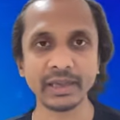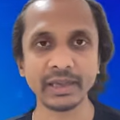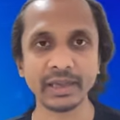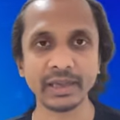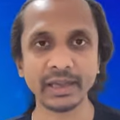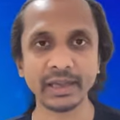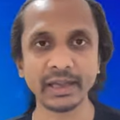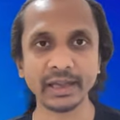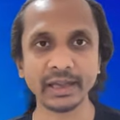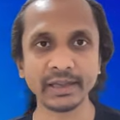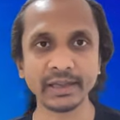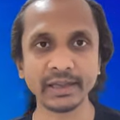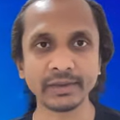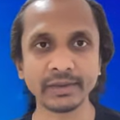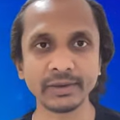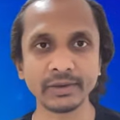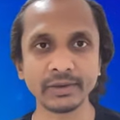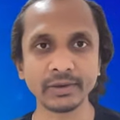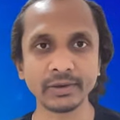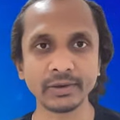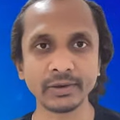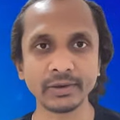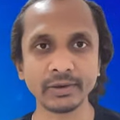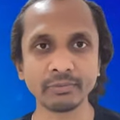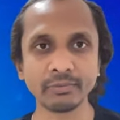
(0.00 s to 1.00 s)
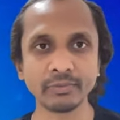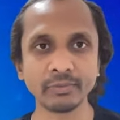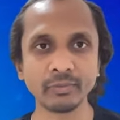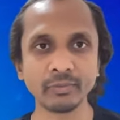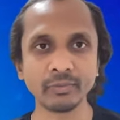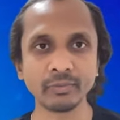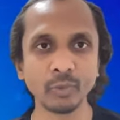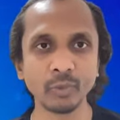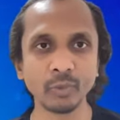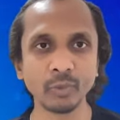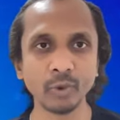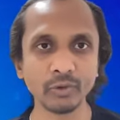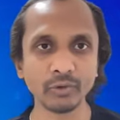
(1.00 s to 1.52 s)
and
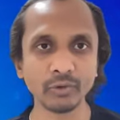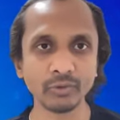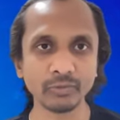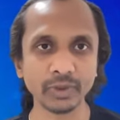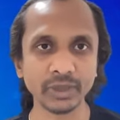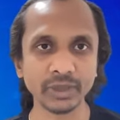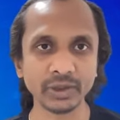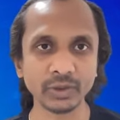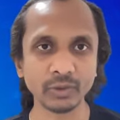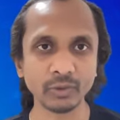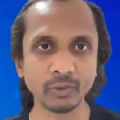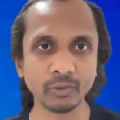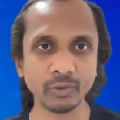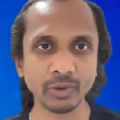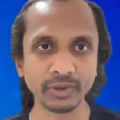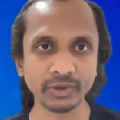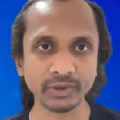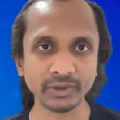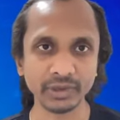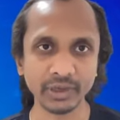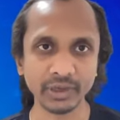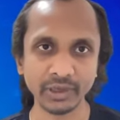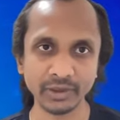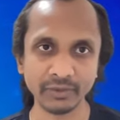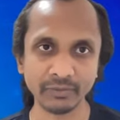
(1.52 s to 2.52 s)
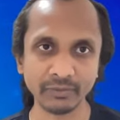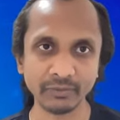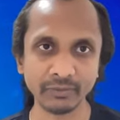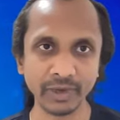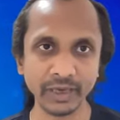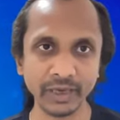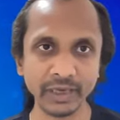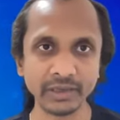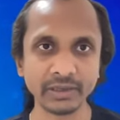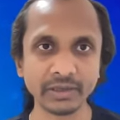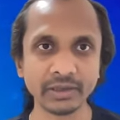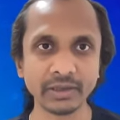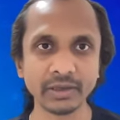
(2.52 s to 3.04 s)
more with quantitative
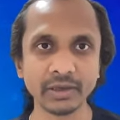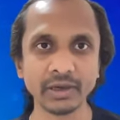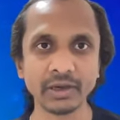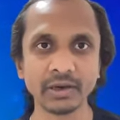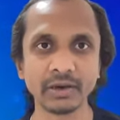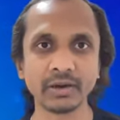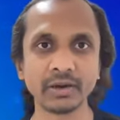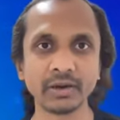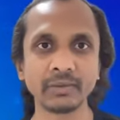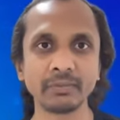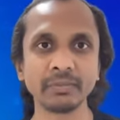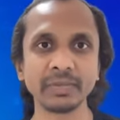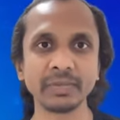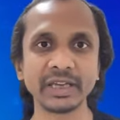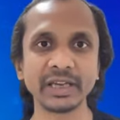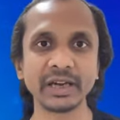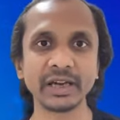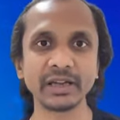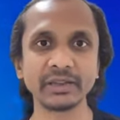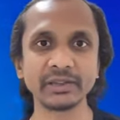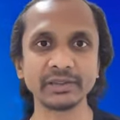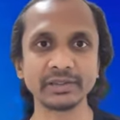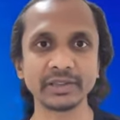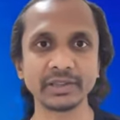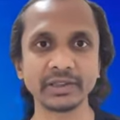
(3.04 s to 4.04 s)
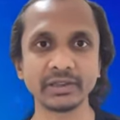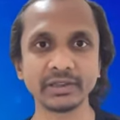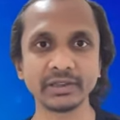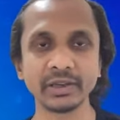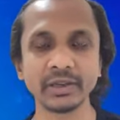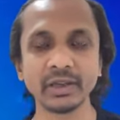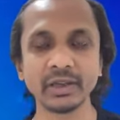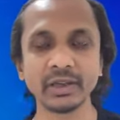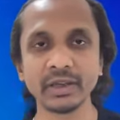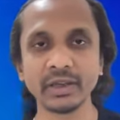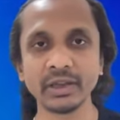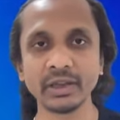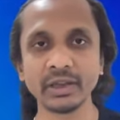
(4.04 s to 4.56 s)
weight behind it.
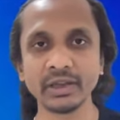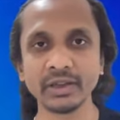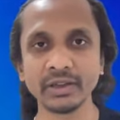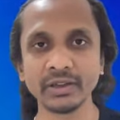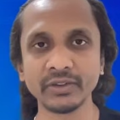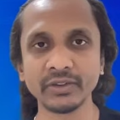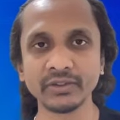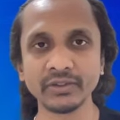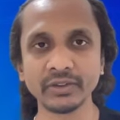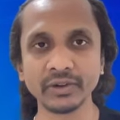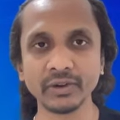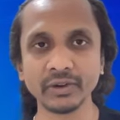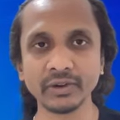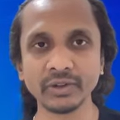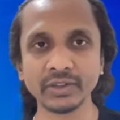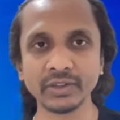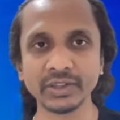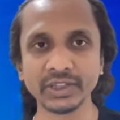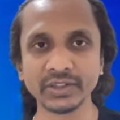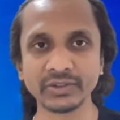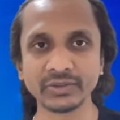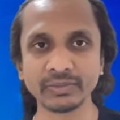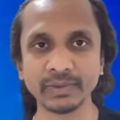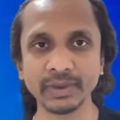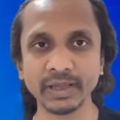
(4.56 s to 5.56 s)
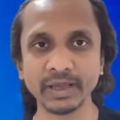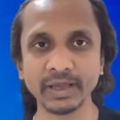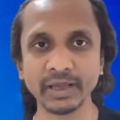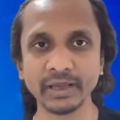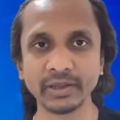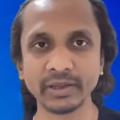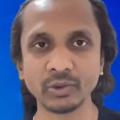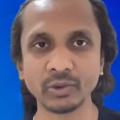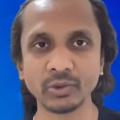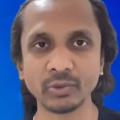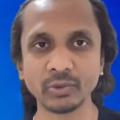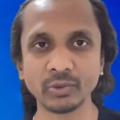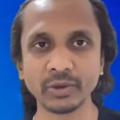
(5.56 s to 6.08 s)
So in this way,
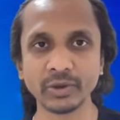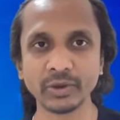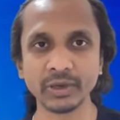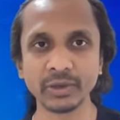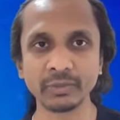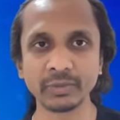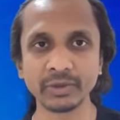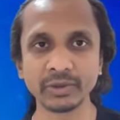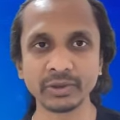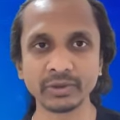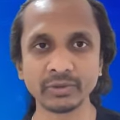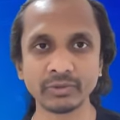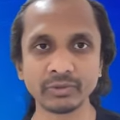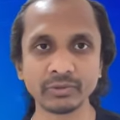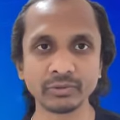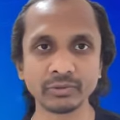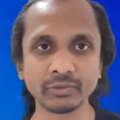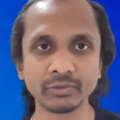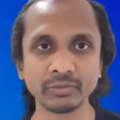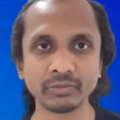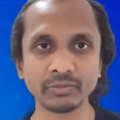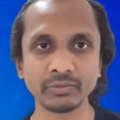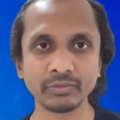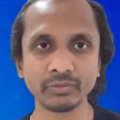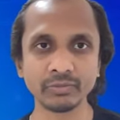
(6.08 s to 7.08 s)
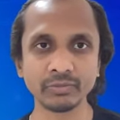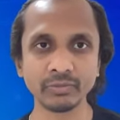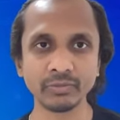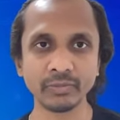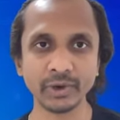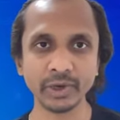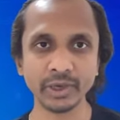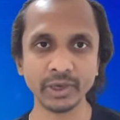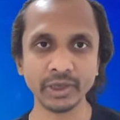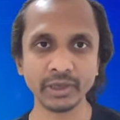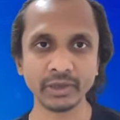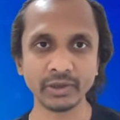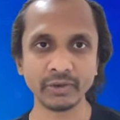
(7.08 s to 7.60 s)
like you were able to
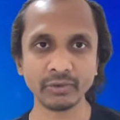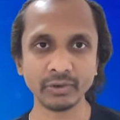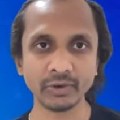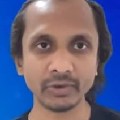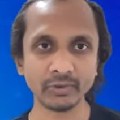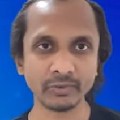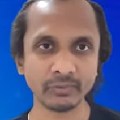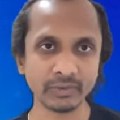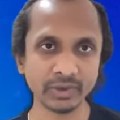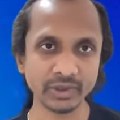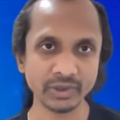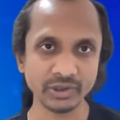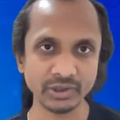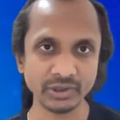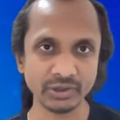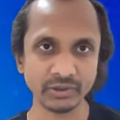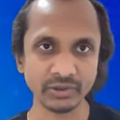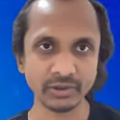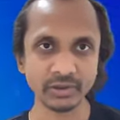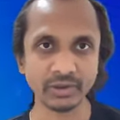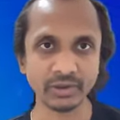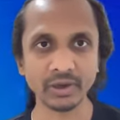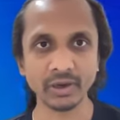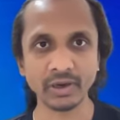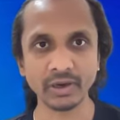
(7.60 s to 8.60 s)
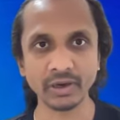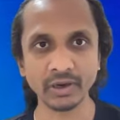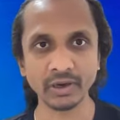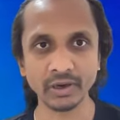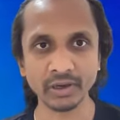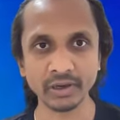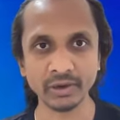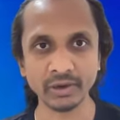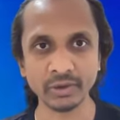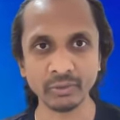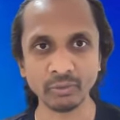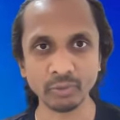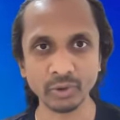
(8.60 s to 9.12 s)
bring your vision,
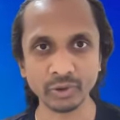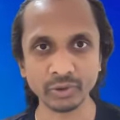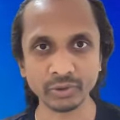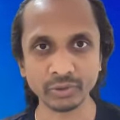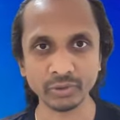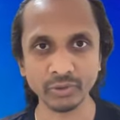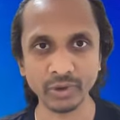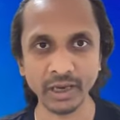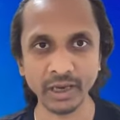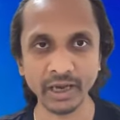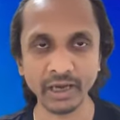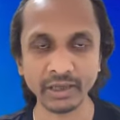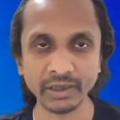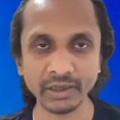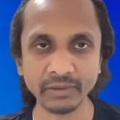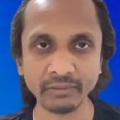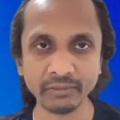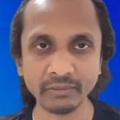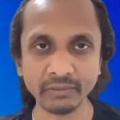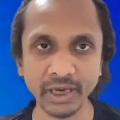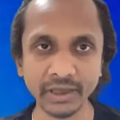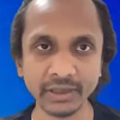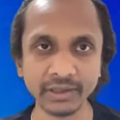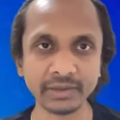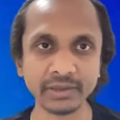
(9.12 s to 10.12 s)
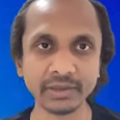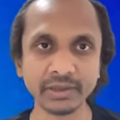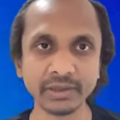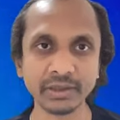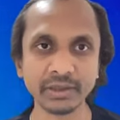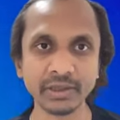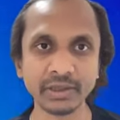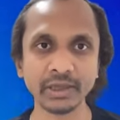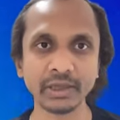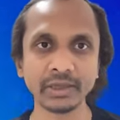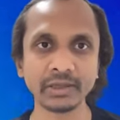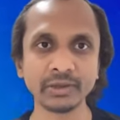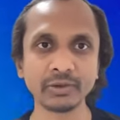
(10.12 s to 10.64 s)
what you had in mind,
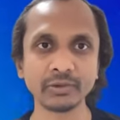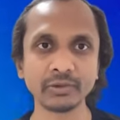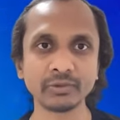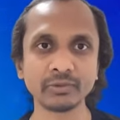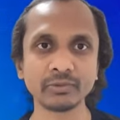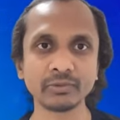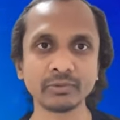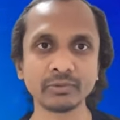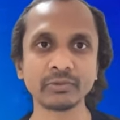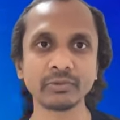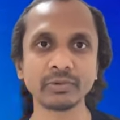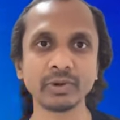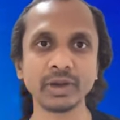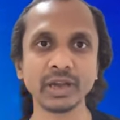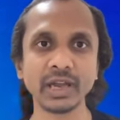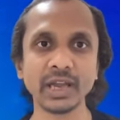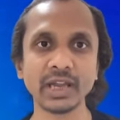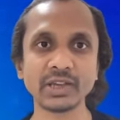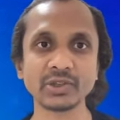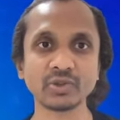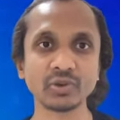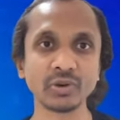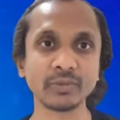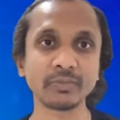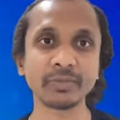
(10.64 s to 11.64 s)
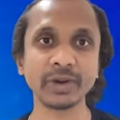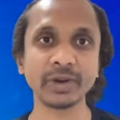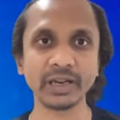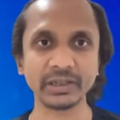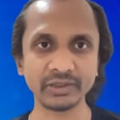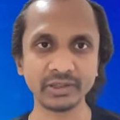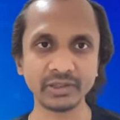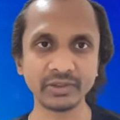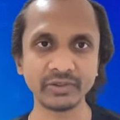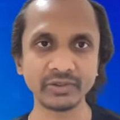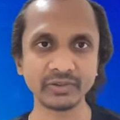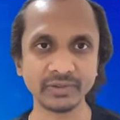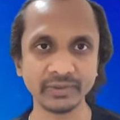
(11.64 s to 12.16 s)
into actual
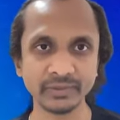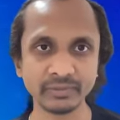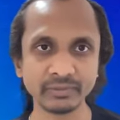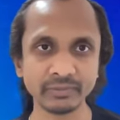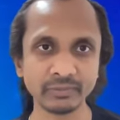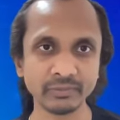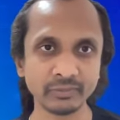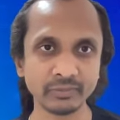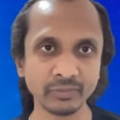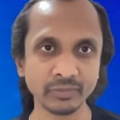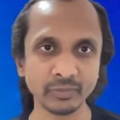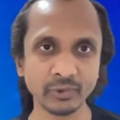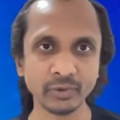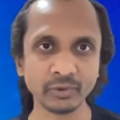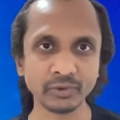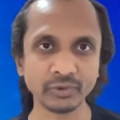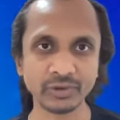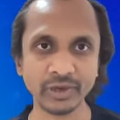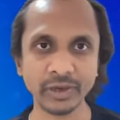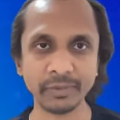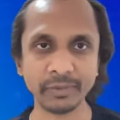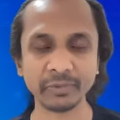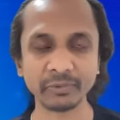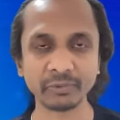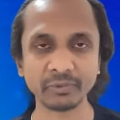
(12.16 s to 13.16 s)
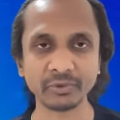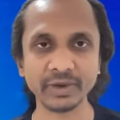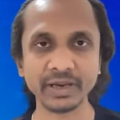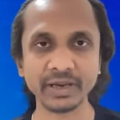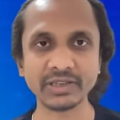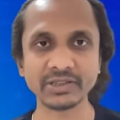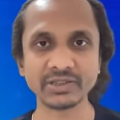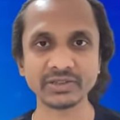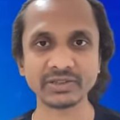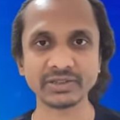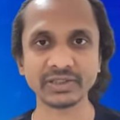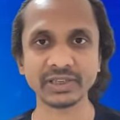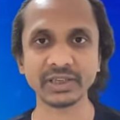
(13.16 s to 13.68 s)
practice, those type of
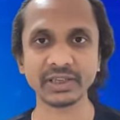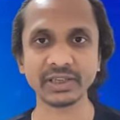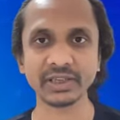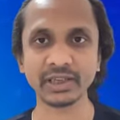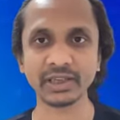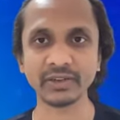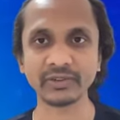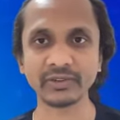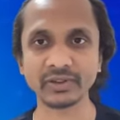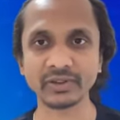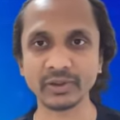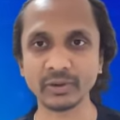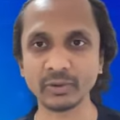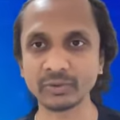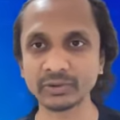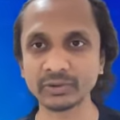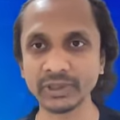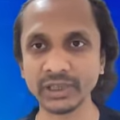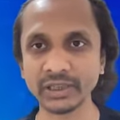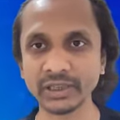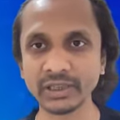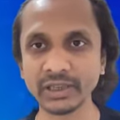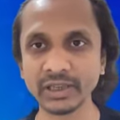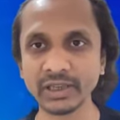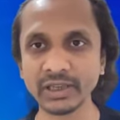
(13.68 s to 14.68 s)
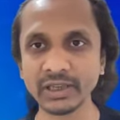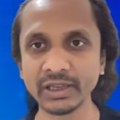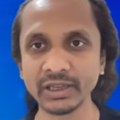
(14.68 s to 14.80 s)
strategies getting executed.